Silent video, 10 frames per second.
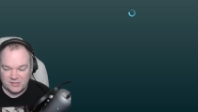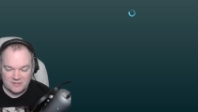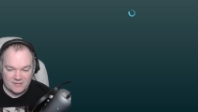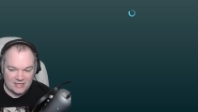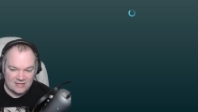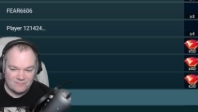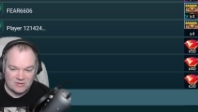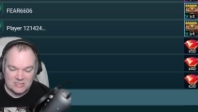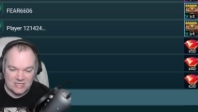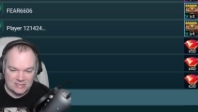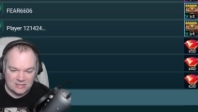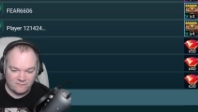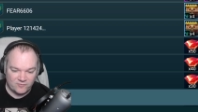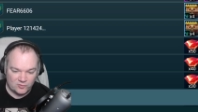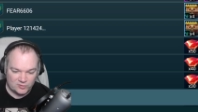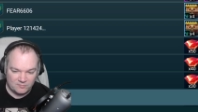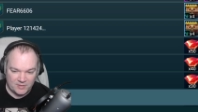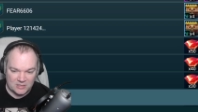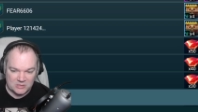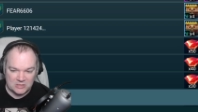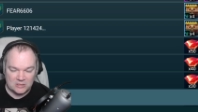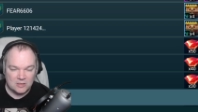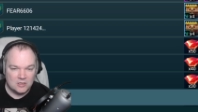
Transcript: that even taking Frozen Banshee